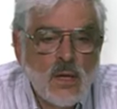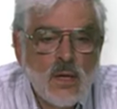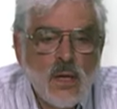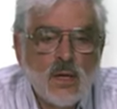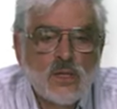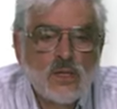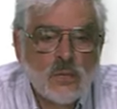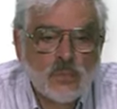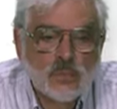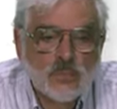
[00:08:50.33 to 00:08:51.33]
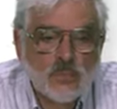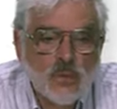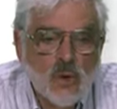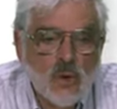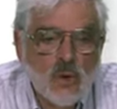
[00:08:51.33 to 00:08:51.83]
It has
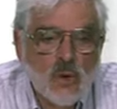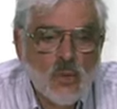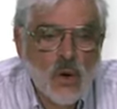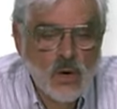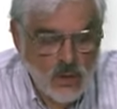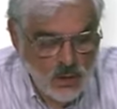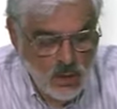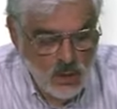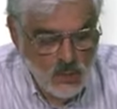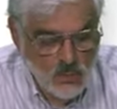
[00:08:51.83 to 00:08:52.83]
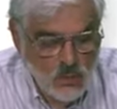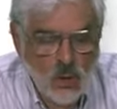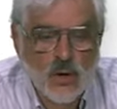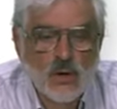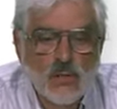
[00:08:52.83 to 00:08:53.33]
1 in columns
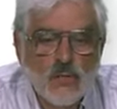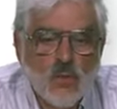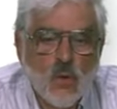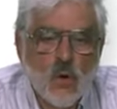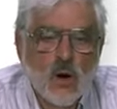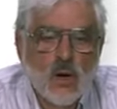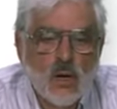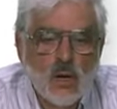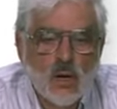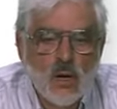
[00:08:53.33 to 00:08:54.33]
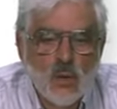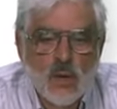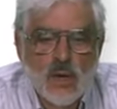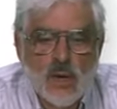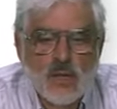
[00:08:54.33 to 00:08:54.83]
1 and 4.
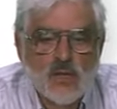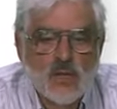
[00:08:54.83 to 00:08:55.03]
We can't